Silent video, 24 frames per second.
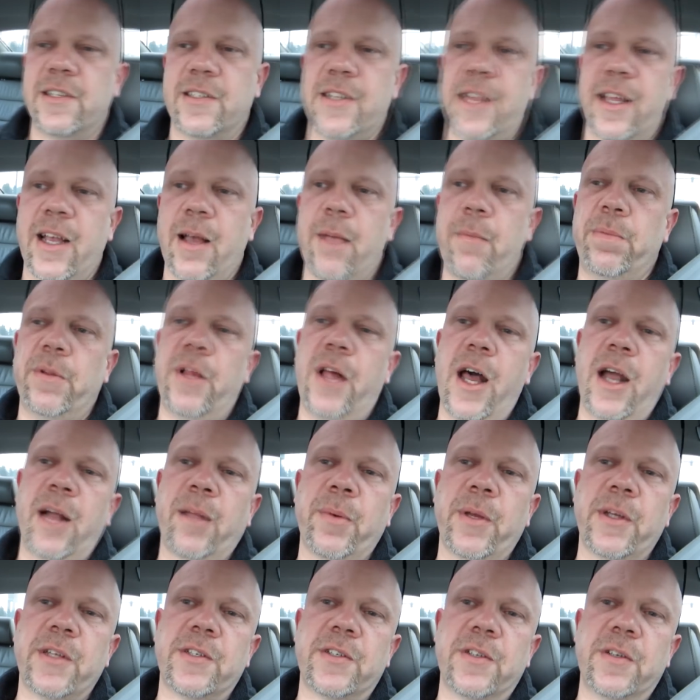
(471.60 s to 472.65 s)
it's like a
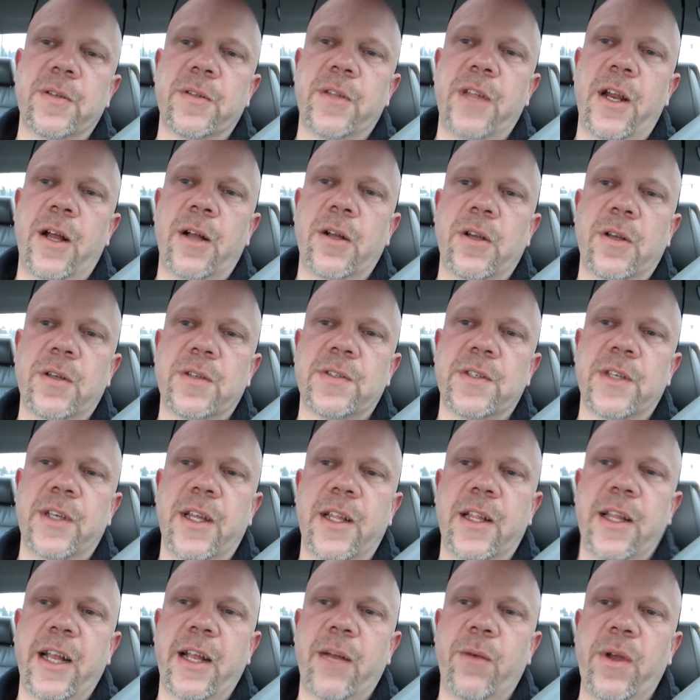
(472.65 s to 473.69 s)
blockbuster, then I'll go see
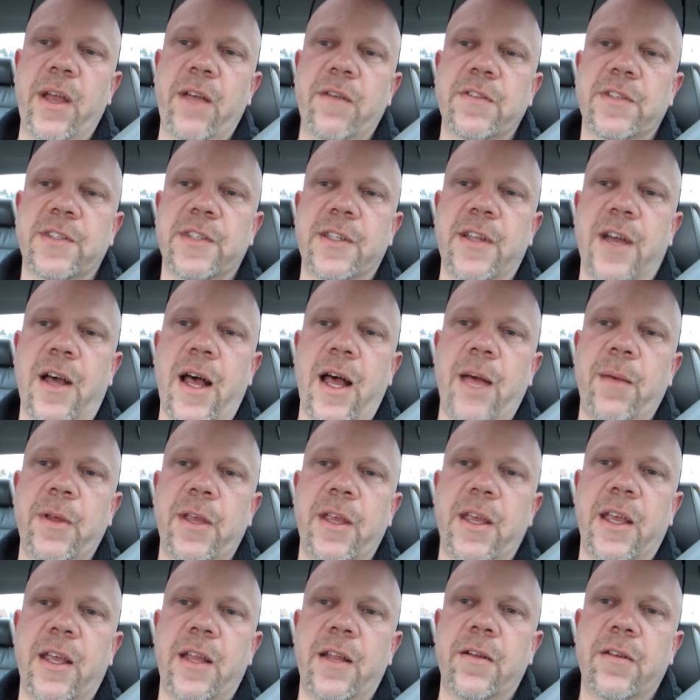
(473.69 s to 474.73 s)
it. Like, we haven't seen The Hobbit
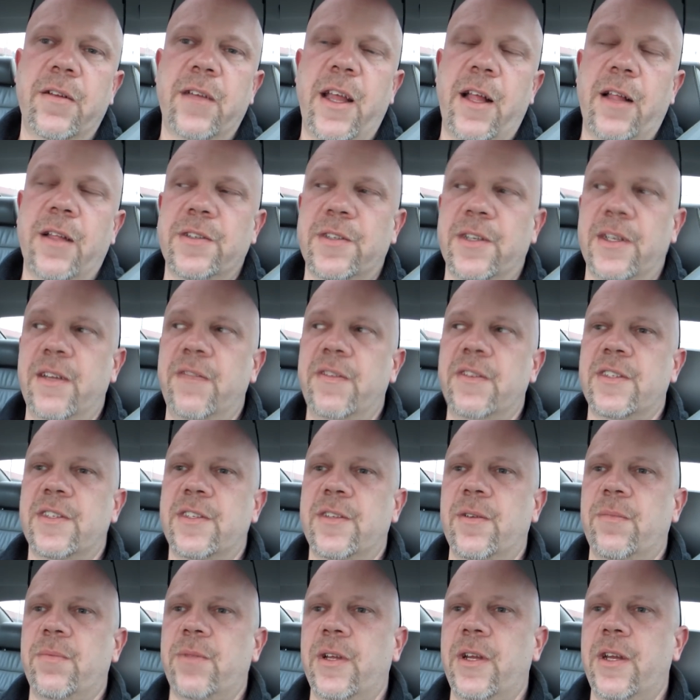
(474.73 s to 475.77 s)
yet. Hell, is it even
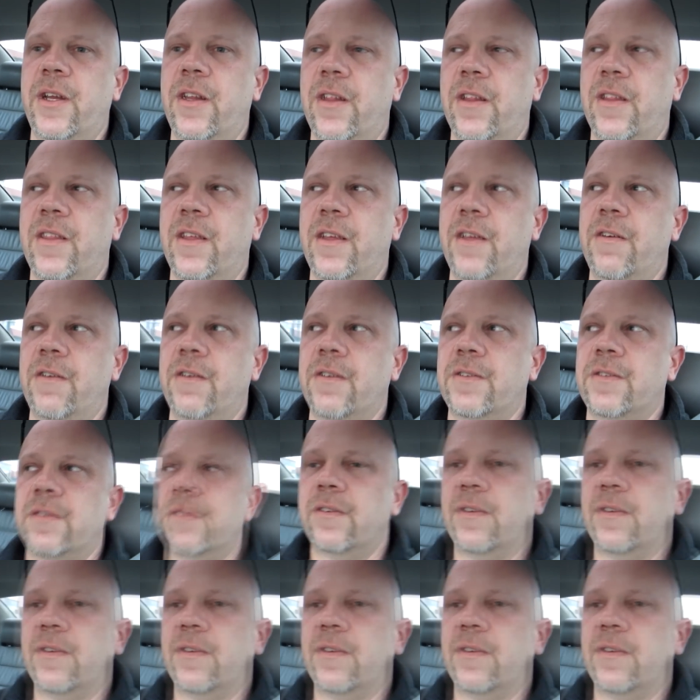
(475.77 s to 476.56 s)
still playing in the theaters?